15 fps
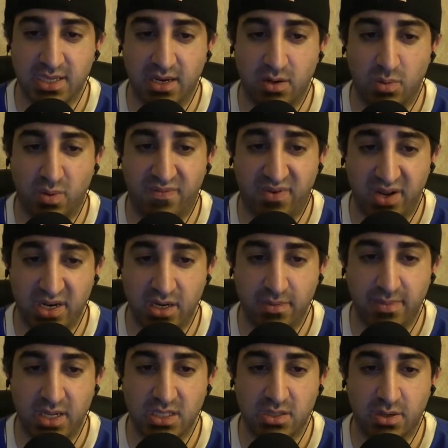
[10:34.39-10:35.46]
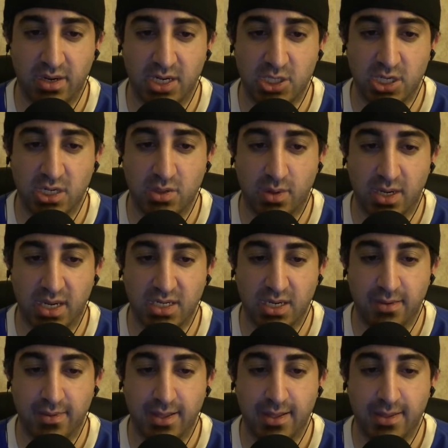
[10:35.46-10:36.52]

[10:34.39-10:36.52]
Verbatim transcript: senator refunded Amin's donation in 2018.